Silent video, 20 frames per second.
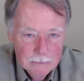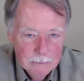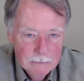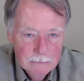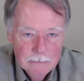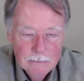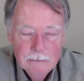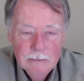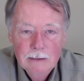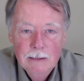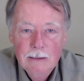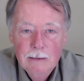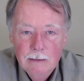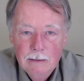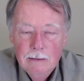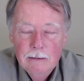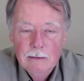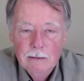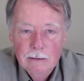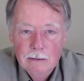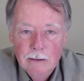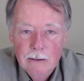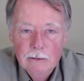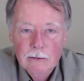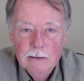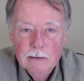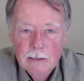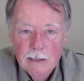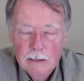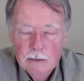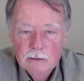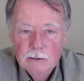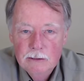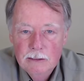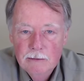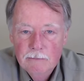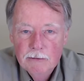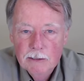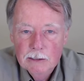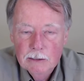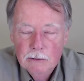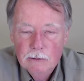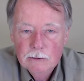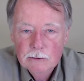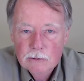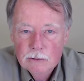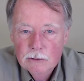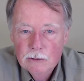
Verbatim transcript: and you know it, it's difficult.